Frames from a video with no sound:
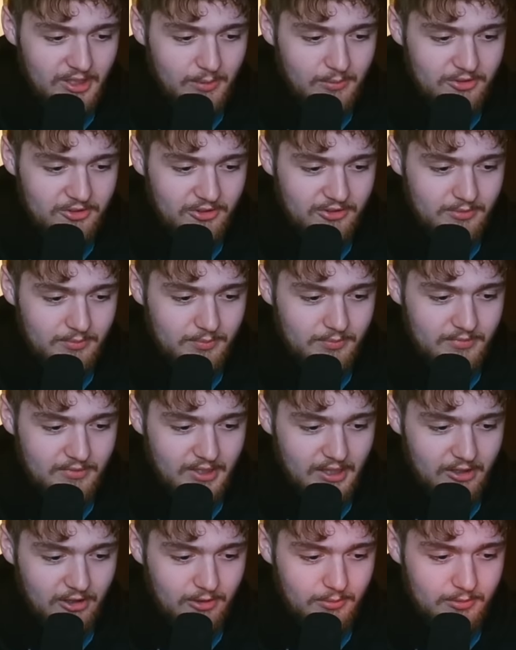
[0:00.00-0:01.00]
More damage isn't
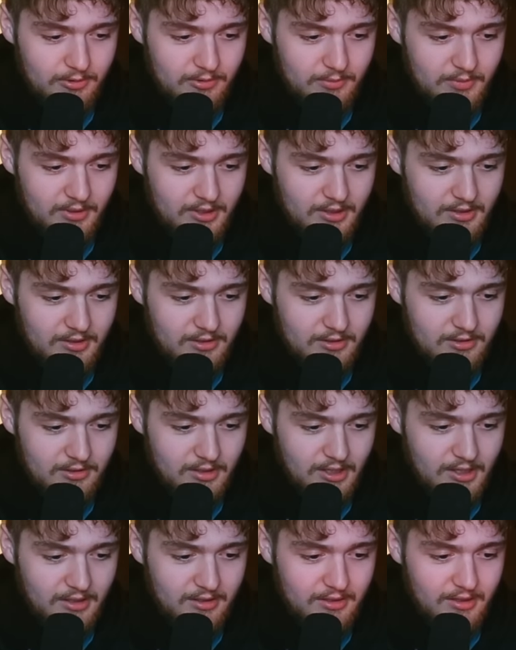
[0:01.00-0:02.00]
terrible, but
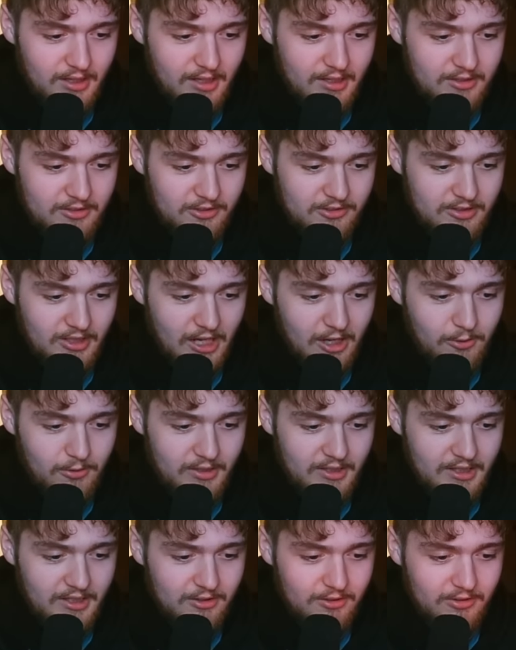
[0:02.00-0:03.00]
oh hey, I could just
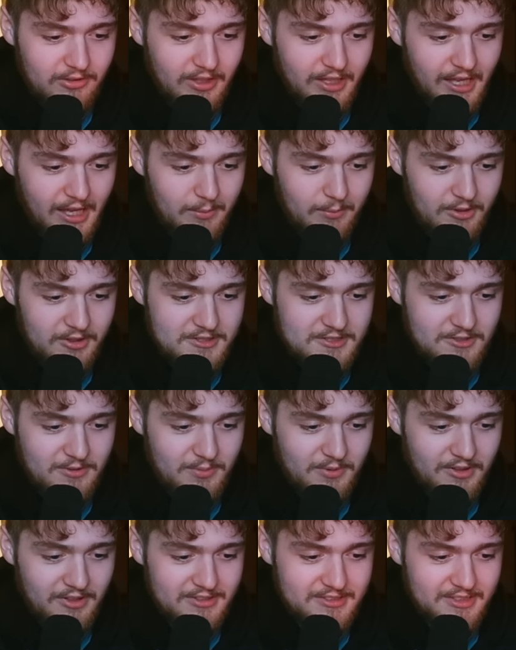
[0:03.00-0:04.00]
out heal the Amber
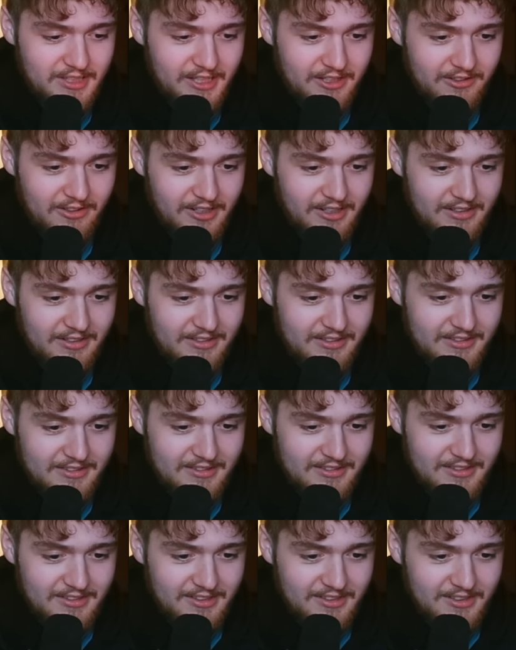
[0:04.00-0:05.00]
super. Isn't that great?
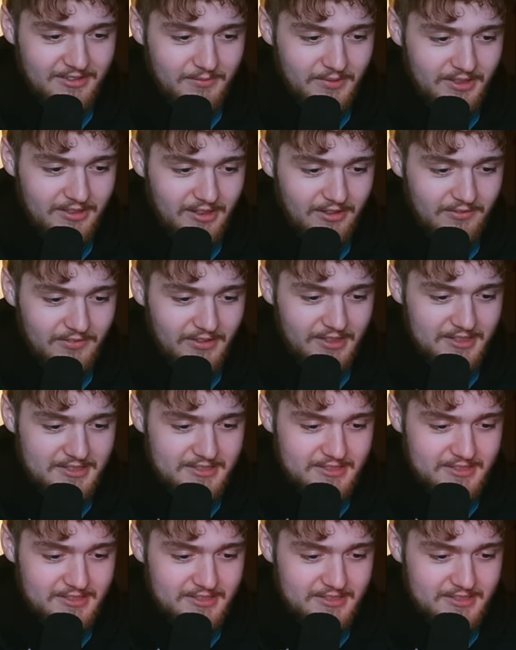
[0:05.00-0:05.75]
We love